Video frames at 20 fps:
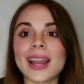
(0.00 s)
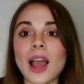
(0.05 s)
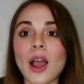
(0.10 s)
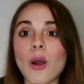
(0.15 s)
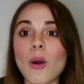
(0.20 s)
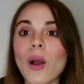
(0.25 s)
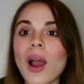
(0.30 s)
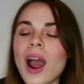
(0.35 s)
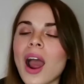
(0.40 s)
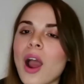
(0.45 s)

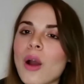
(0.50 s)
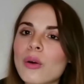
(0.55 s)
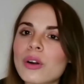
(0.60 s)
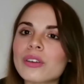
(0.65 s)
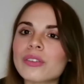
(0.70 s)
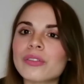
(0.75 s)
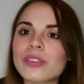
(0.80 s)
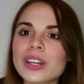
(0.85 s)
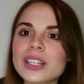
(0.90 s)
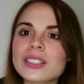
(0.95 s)
Now,
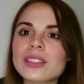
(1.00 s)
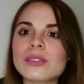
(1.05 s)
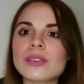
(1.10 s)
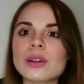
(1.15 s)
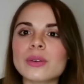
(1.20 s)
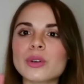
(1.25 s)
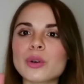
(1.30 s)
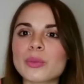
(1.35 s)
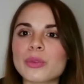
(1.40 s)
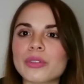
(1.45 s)
our phrasal
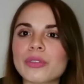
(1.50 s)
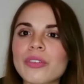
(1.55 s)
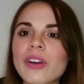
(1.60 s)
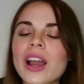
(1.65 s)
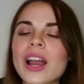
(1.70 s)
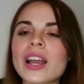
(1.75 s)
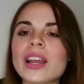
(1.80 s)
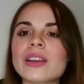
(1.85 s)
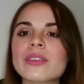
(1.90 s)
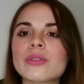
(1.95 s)
verb number
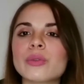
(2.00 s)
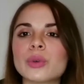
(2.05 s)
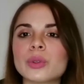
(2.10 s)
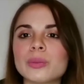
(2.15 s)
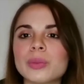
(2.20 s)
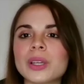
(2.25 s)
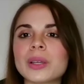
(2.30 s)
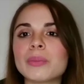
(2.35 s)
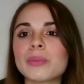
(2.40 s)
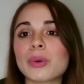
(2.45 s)
5
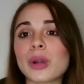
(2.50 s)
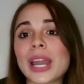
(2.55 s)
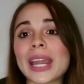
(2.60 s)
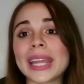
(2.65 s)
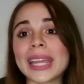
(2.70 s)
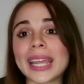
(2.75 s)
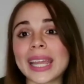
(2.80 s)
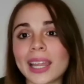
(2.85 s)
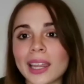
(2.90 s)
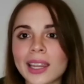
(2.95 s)
would be
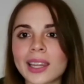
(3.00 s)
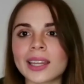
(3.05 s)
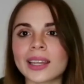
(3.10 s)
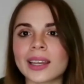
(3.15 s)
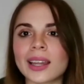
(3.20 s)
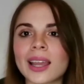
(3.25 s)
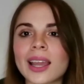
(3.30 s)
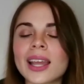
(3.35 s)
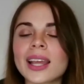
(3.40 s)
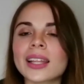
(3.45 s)
break
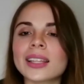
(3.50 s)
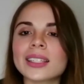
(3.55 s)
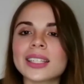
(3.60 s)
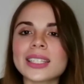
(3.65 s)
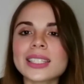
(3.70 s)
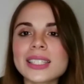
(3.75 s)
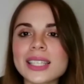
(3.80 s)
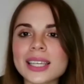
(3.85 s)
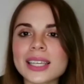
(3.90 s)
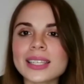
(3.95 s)
in.
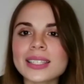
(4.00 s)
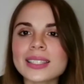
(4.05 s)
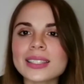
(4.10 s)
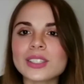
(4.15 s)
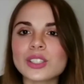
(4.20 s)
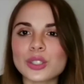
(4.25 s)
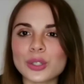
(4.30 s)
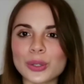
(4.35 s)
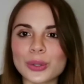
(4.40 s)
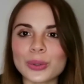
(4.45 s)
This is
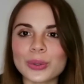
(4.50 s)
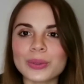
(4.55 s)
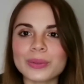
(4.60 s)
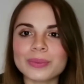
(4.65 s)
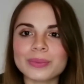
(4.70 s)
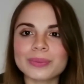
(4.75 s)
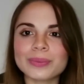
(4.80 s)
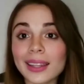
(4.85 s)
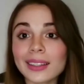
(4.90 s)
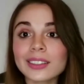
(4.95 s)
to
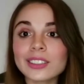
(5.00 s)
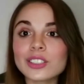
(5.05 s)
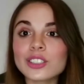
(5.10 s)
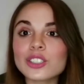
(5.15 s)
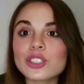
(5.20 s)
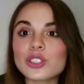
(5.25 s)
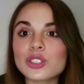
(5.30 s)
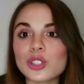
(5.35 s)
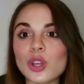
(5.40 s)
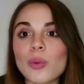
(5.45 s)
enter
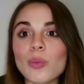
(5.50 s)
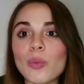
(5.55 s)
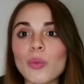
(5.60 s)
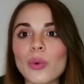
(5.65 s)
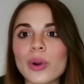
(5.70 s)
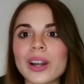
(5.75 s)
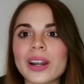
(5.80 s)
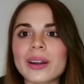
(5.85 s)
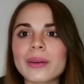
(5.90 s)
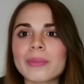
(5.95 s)

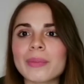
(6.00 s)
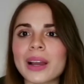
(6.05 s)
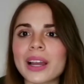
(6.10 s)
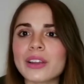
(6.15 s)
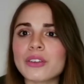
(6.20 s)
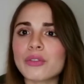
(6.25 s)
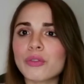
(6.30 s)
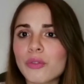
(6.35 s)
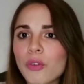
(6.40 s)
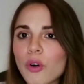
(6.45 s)
somewhere
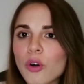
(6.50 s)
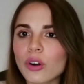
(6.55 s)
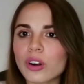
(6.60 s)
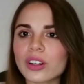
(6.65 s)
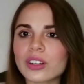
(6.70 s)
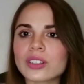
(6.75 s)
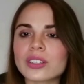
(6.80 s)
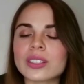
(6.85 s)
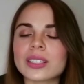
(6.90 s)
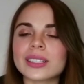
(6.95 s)
by
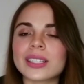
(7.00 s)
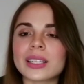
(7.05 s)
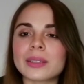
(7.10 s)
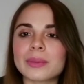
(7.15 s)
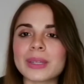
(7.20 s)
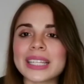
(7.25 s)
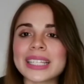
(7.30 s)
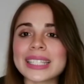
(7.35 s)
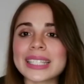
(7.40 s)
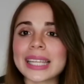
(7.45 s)
force. That
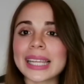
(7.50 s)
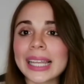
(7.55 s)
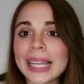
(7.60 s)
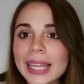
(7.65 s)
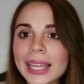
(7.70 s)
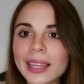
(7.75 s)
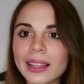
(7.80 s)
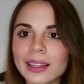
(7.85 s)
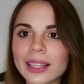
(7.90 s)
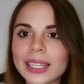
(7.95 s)
means
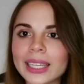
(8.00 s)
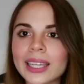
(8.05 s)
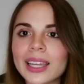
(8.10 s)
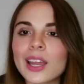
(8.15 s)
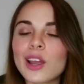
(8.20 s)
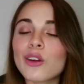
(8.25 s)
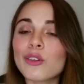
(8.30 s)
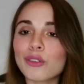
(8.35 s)
illegally.